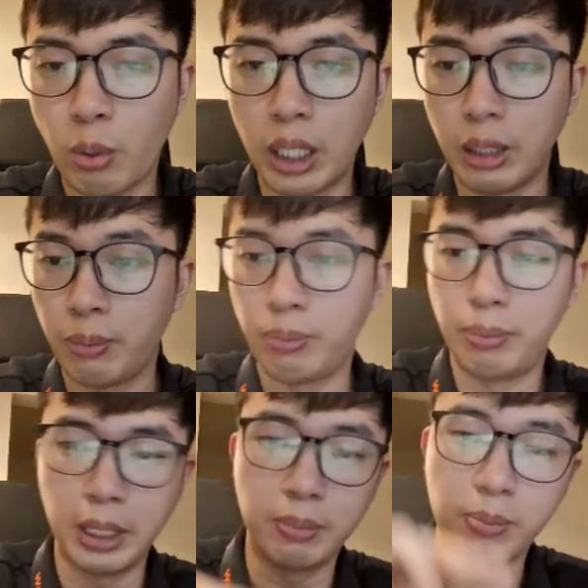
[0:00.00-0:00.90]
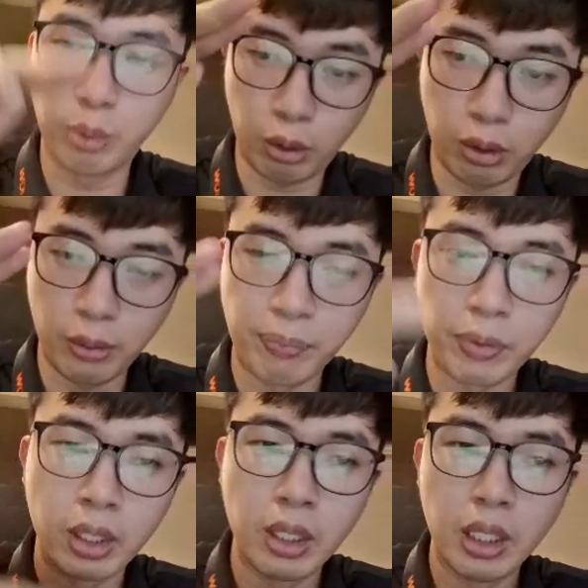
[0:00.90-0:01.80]
it being broke.
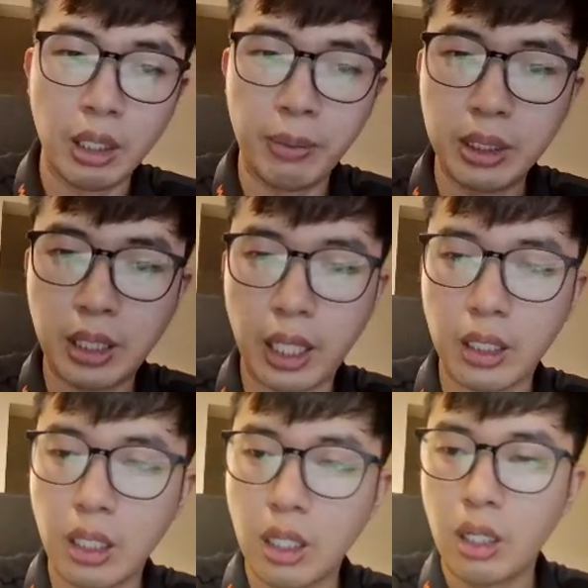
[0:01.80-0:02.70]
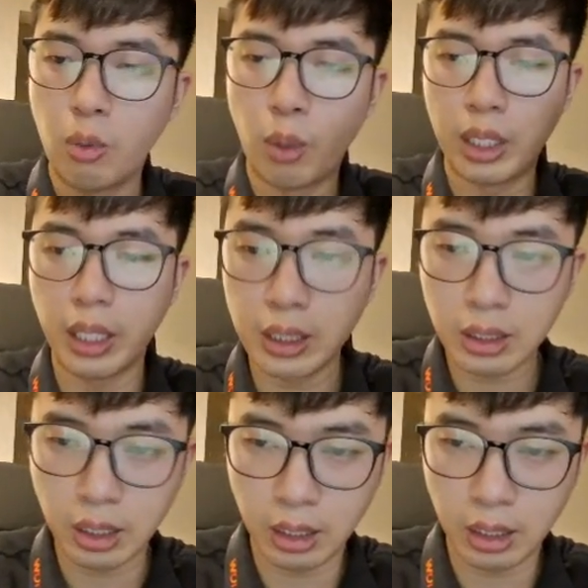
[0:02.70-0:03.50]
It means that when this